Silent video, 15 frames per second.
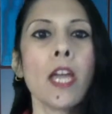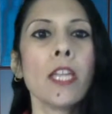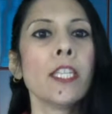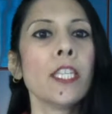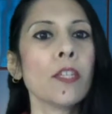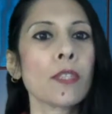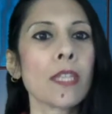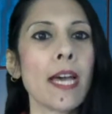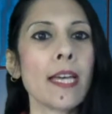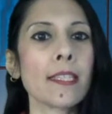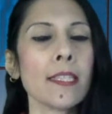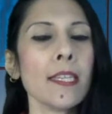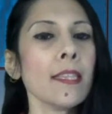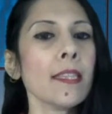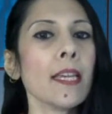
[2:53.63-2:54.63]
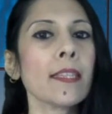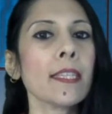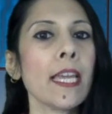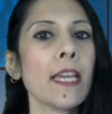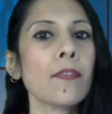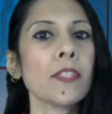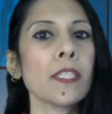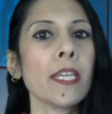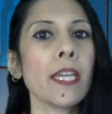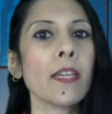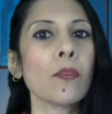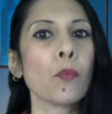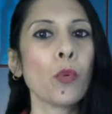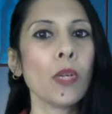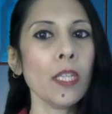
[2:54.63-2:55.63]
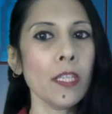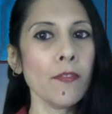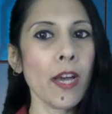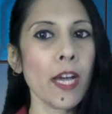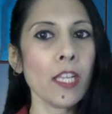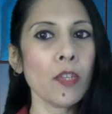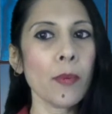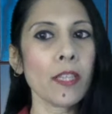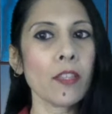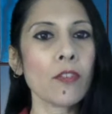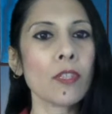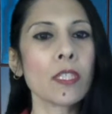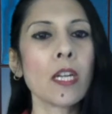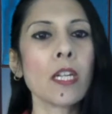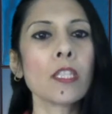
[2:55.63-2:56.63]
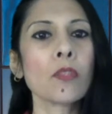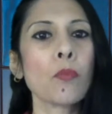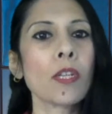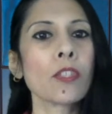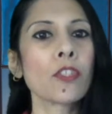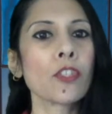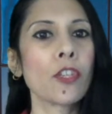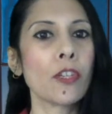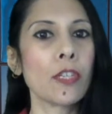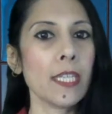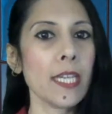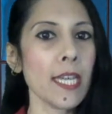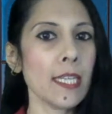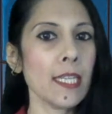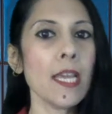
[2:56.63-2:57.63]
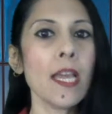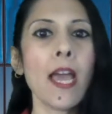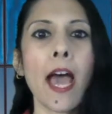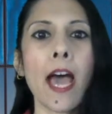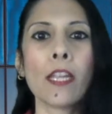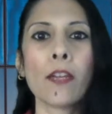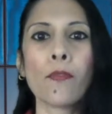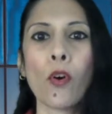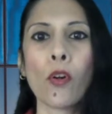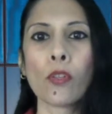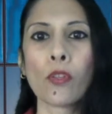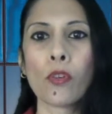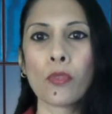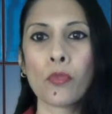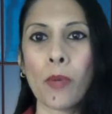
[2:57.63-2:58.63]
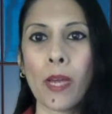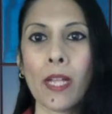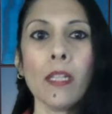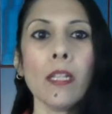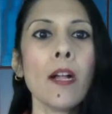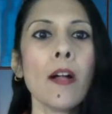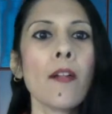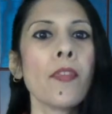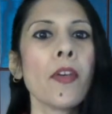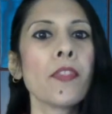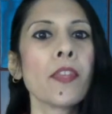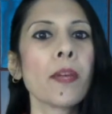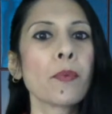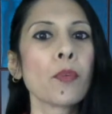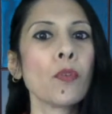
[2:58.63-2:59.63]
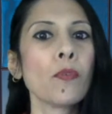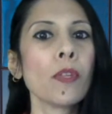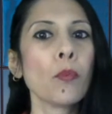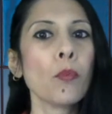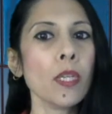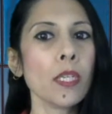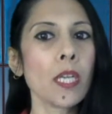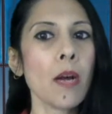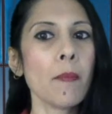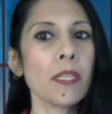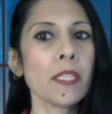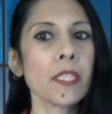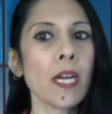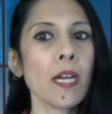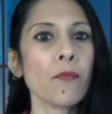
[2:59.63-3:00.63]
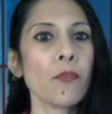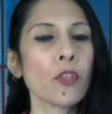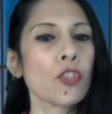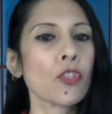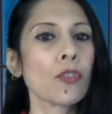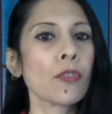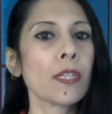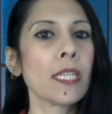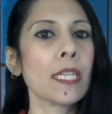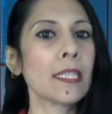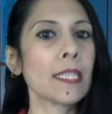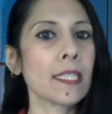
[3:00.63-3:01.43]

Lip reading: News has it that the FDA will evaluate the results once turned in, and if all goes well, then the approval would come in time for children in the